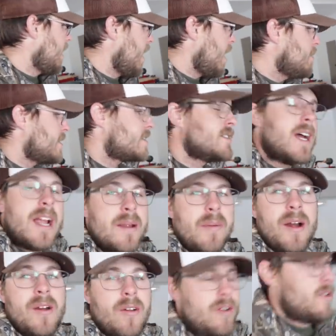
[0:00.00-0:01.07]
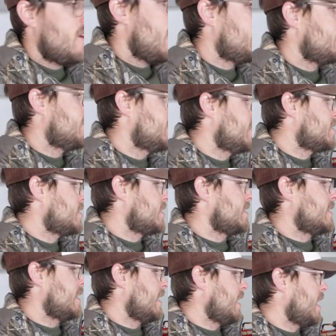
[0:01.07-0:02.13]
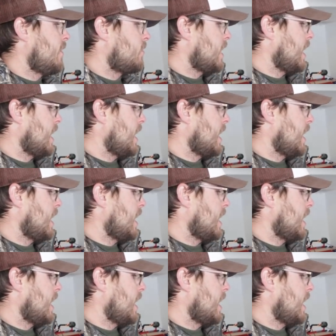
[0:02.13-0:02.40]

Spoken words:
I'm excited about going crappie fishing. I've